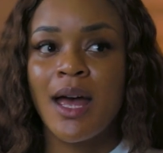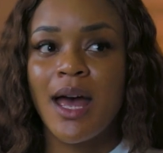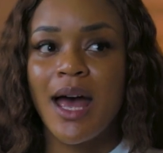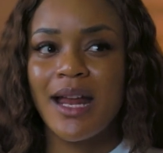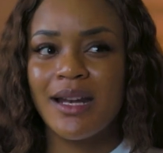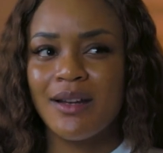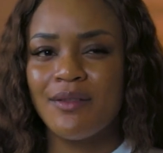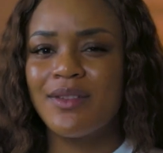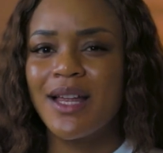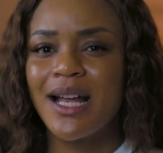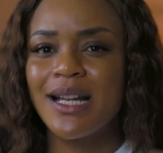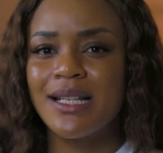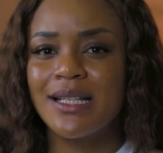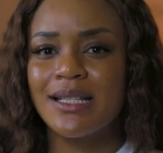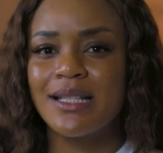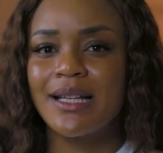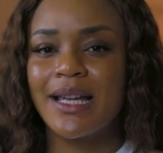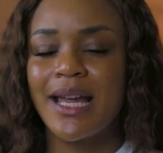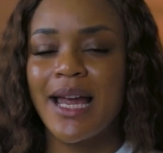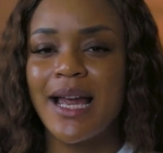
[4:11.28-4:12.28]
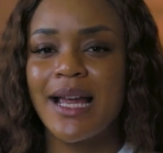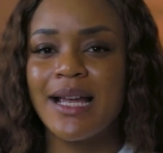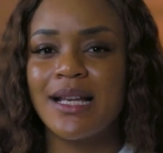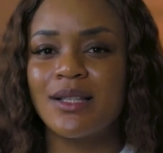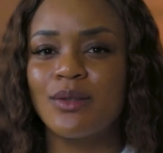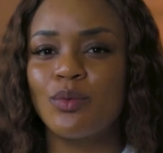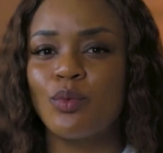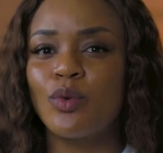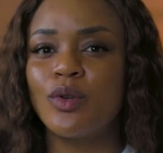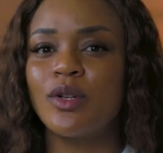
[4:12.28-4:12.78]
And if that is the
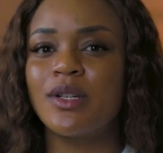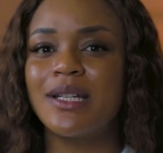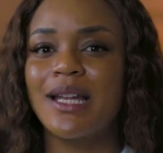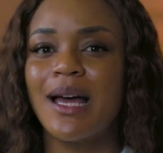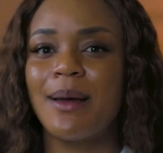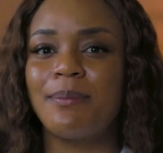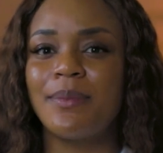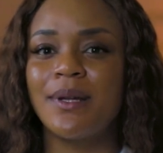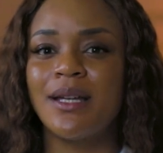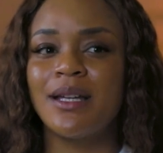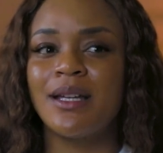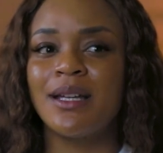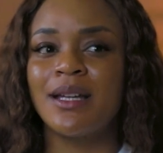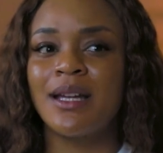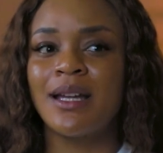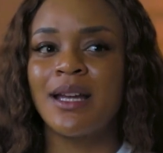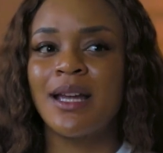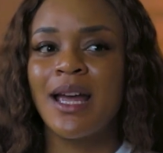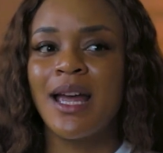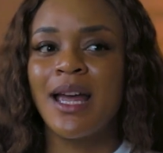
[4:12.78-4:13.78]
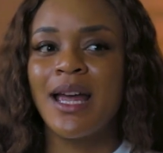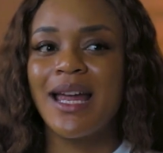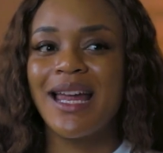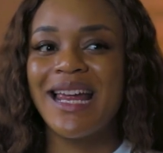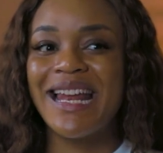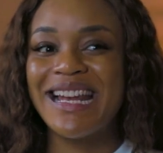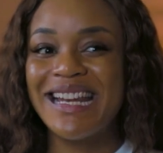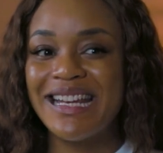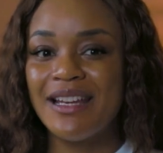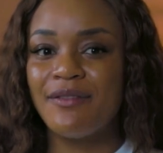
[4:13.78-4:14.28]
case, wouldn't that be
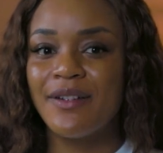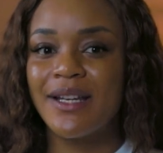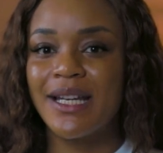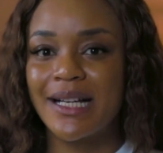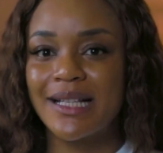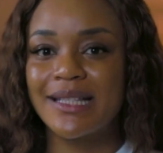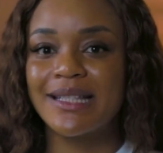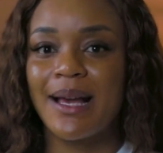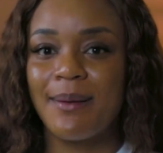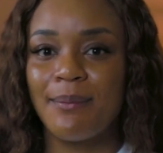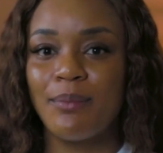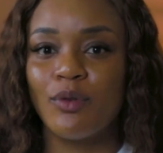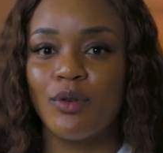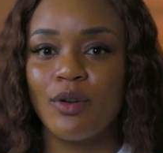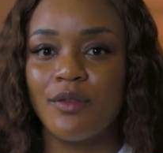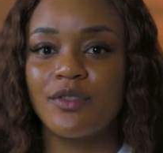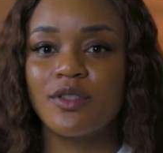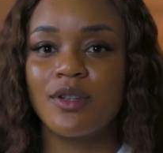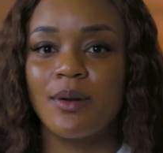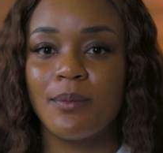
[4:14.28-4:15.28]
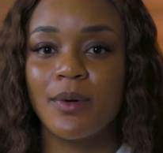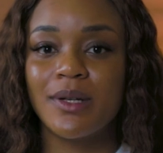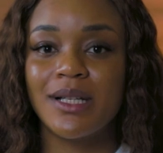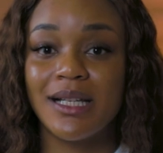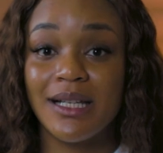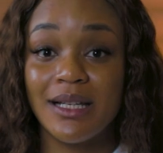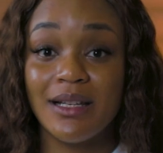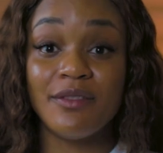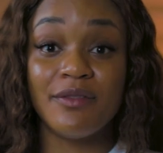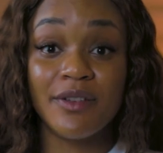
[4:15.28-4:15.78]
a living example of somebody
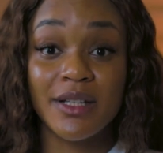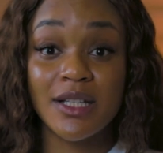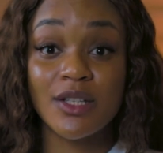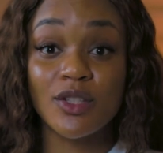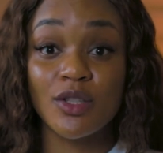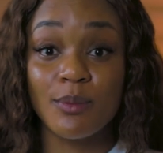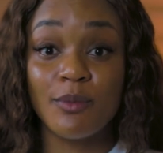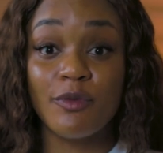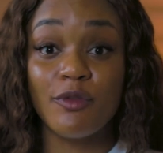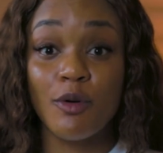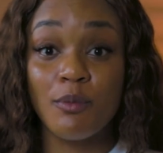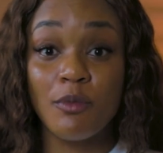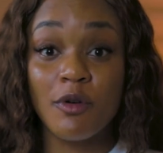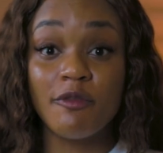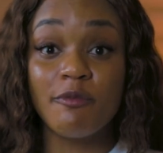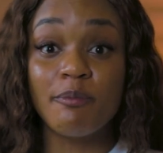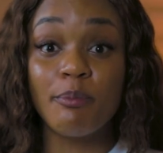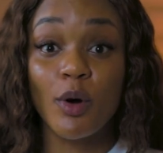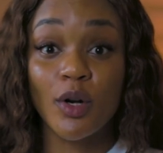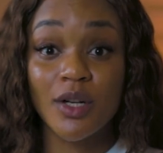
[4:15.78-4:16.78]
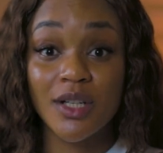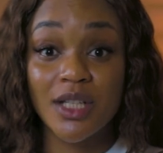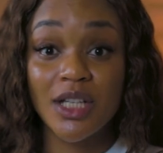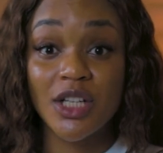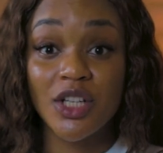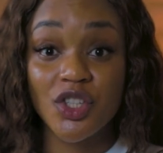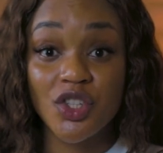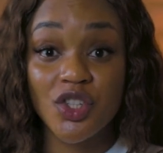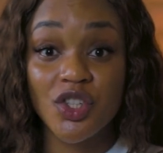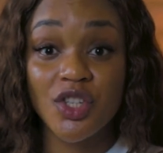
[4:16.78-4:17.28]
living in some form of
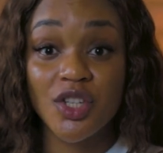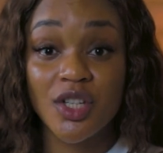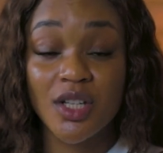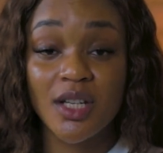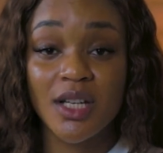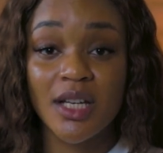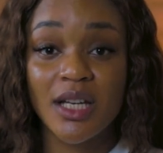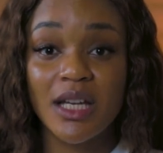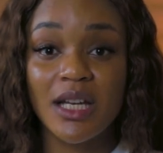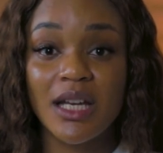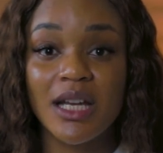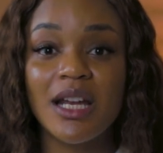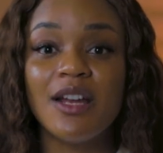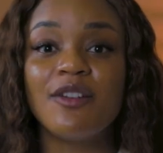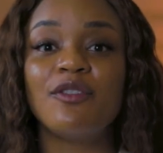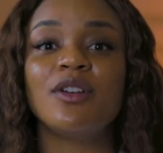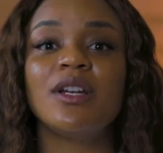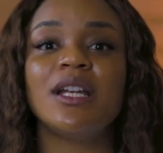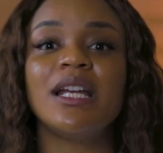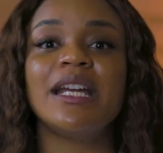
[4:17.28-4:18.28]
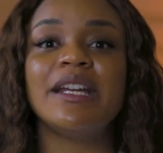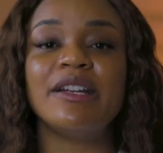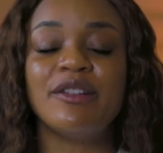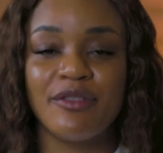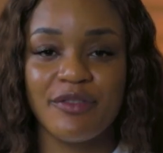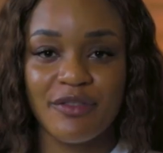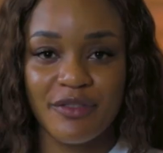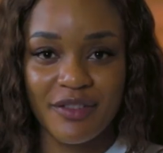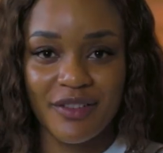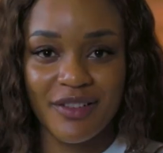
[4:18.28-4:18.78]
bondage, even
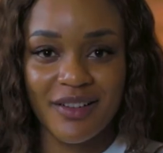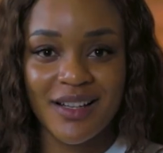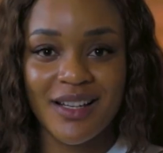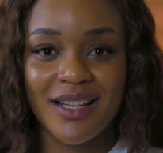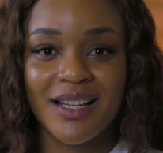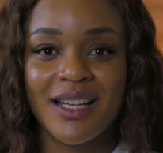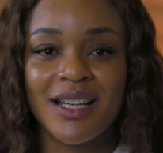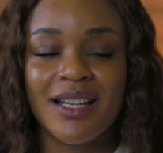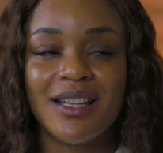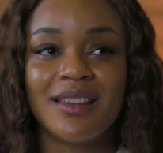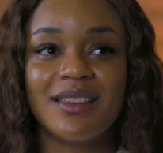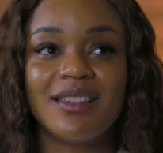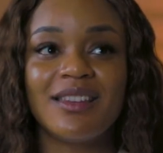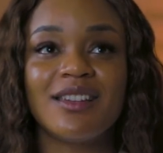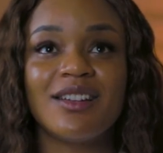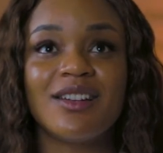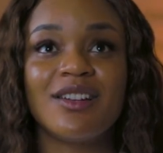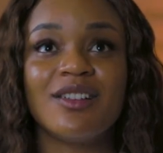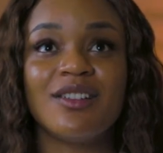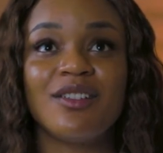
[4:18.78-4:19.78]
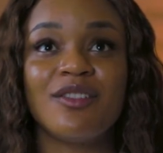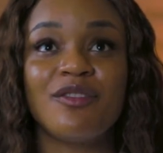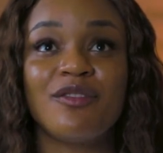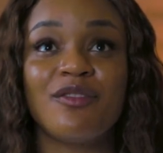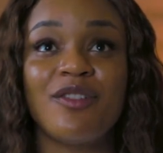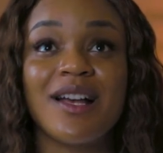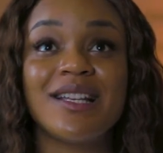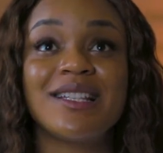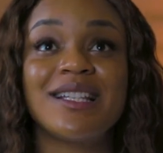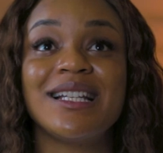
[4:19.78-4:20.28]
if the
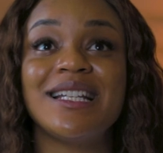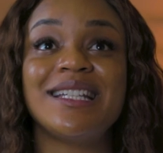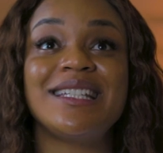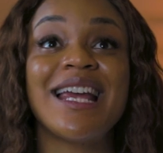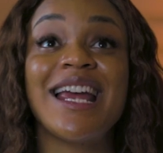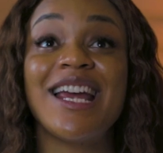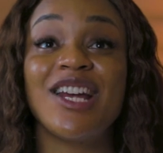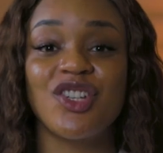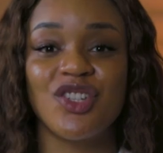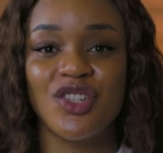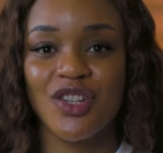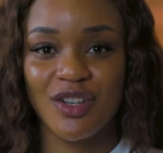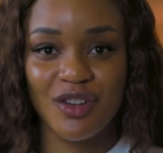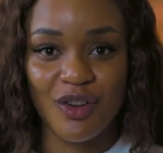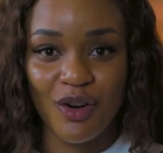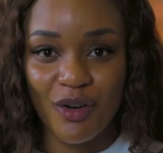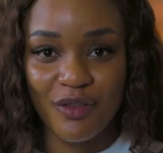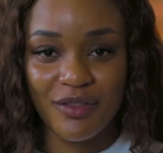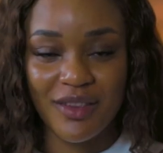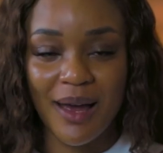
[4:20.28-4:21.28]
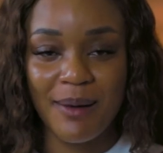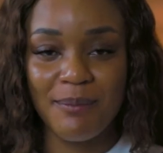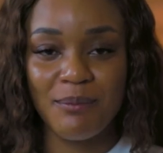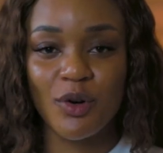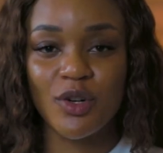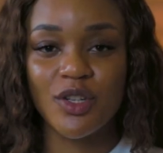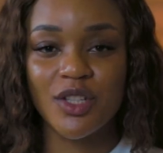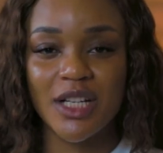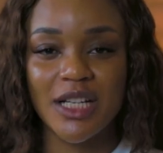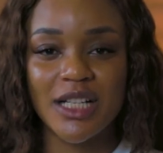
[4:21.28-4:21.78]
facilitation of that
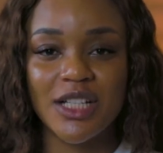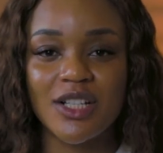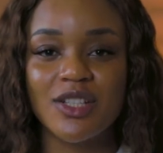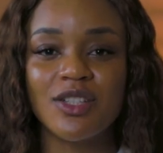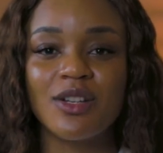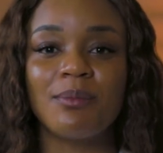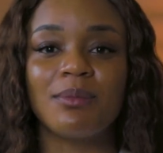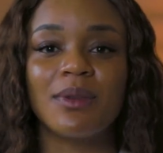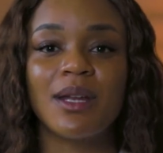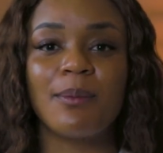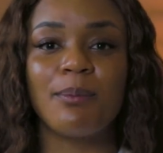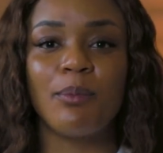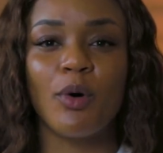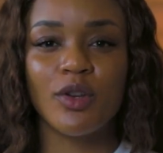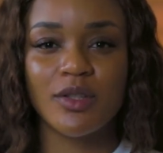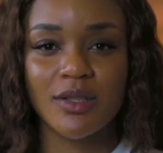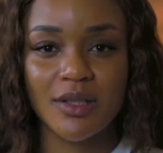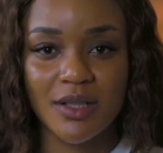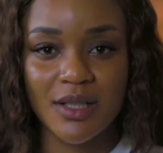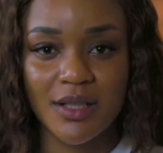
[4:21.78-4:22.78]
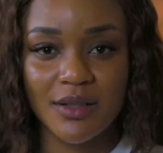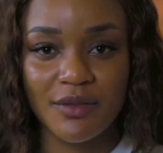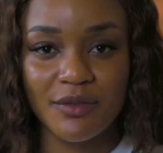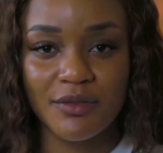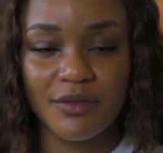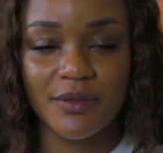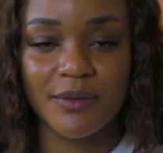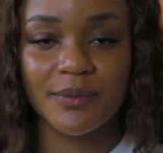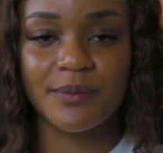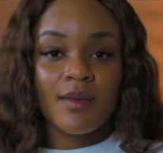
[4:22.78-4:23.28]
bondage is something
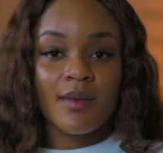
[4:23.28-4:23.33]
positive?